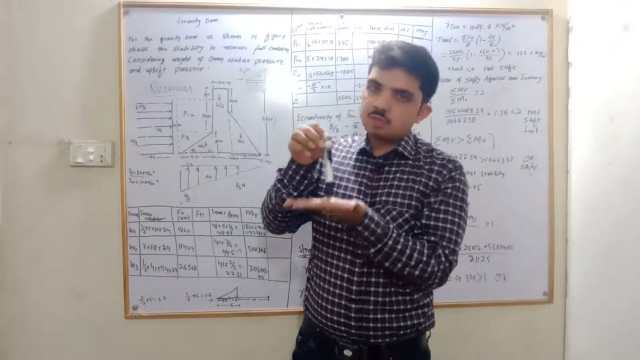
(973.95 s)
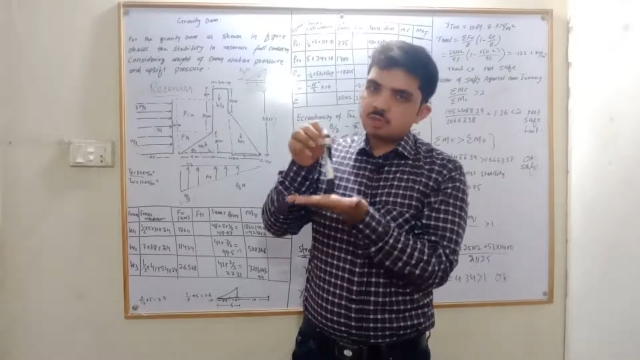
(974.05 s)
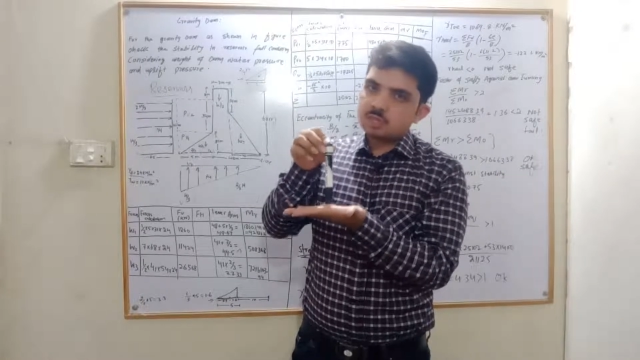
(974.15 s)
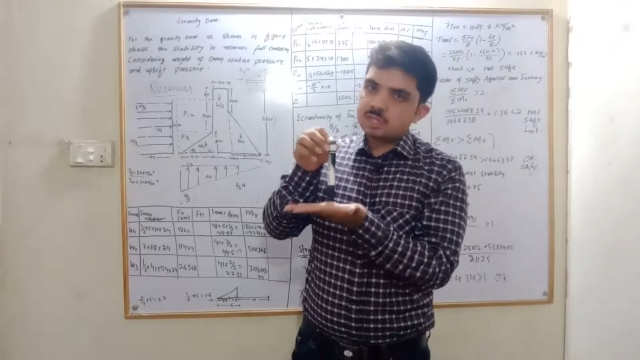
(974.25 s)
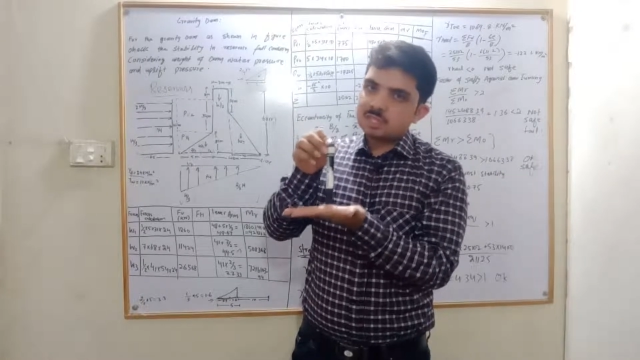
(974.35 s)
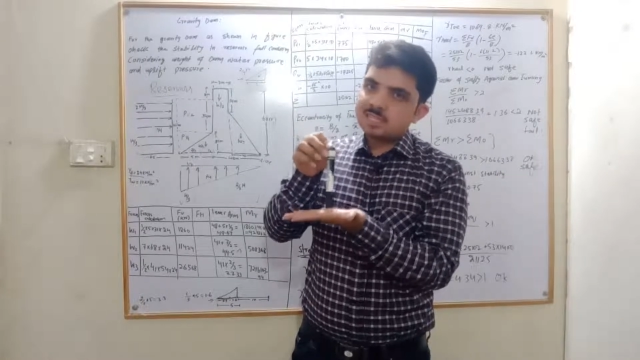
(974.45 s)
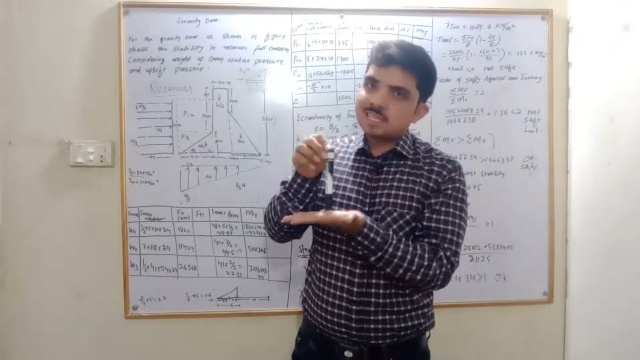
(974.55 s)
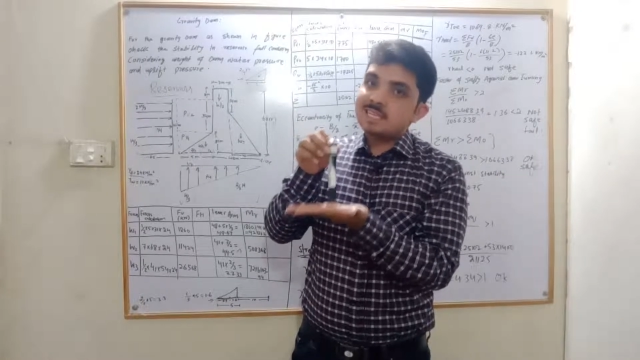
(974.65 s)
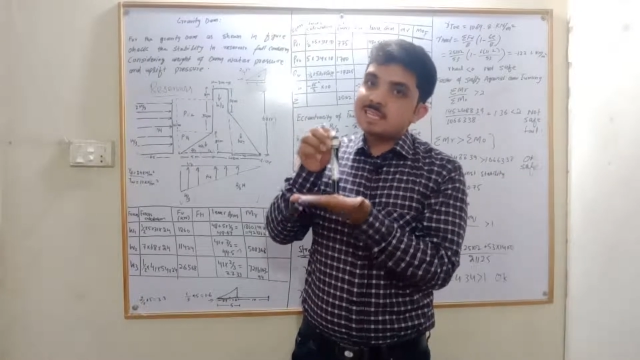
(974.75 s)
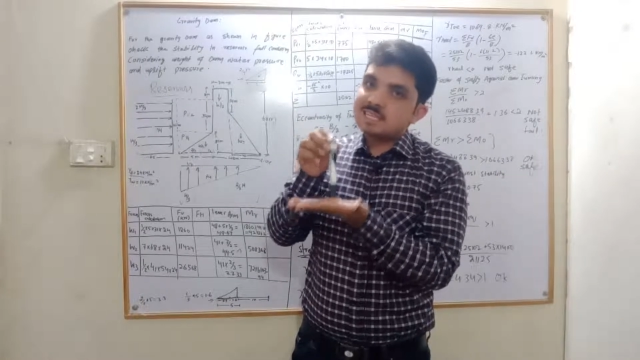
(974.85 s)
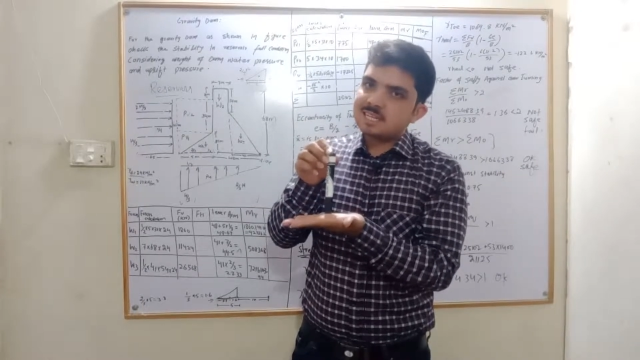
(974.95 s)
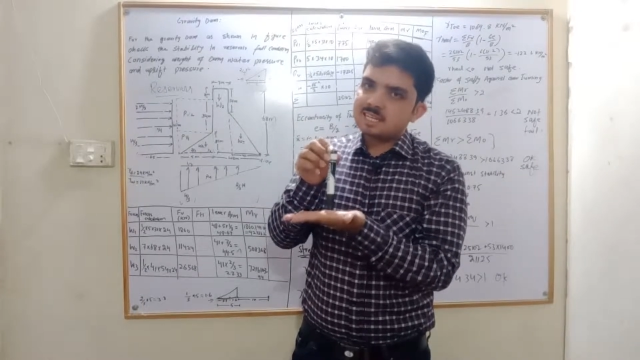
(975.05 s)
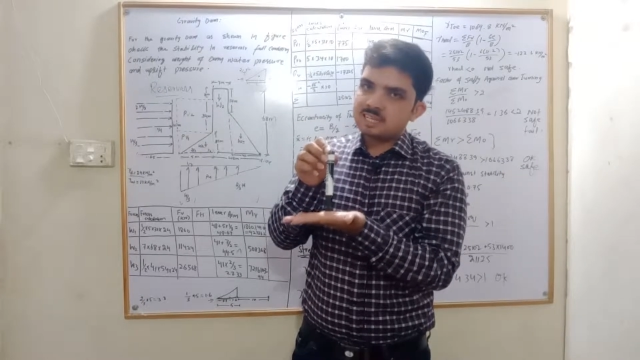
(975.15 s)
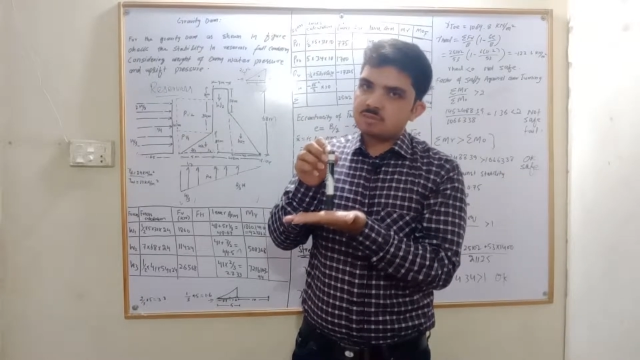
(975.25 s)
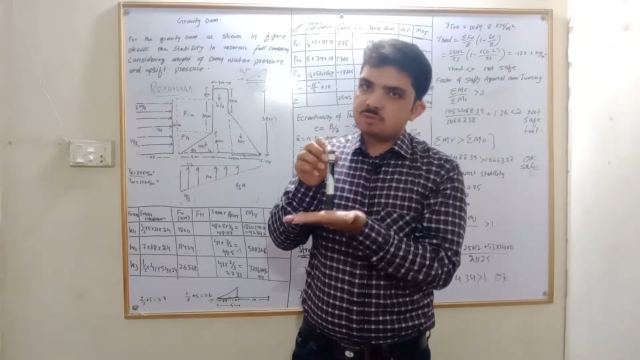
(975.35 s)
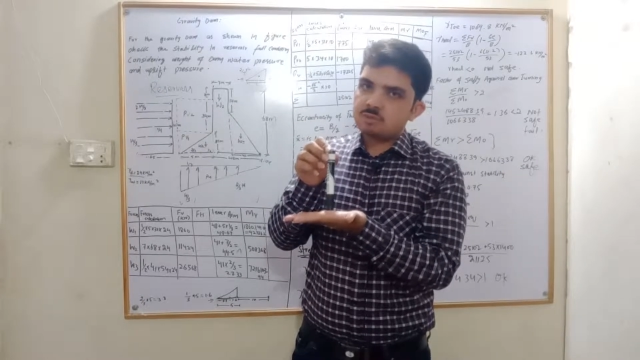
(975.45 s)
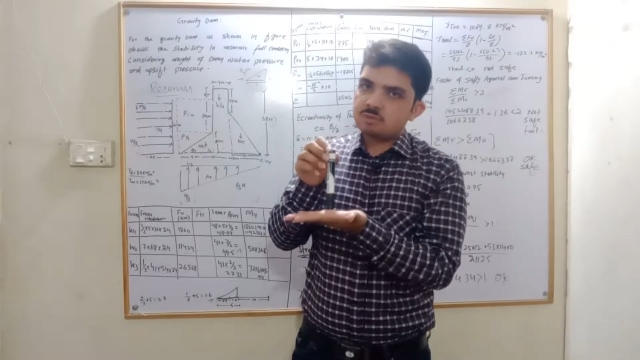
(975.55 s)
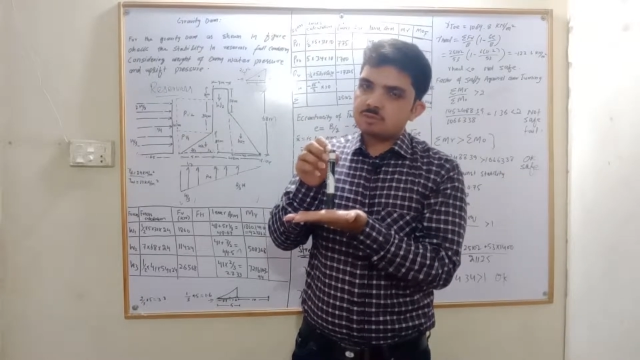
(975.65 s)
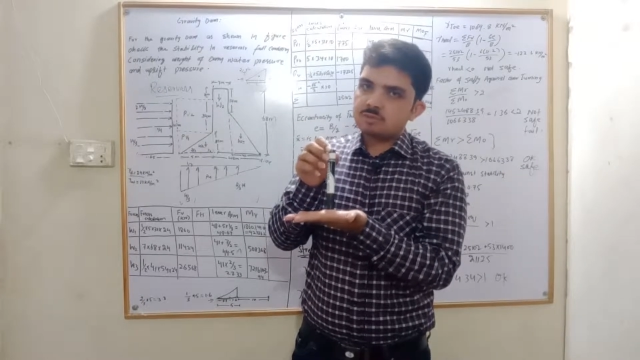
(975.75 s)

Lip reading: So this is the eccentric load,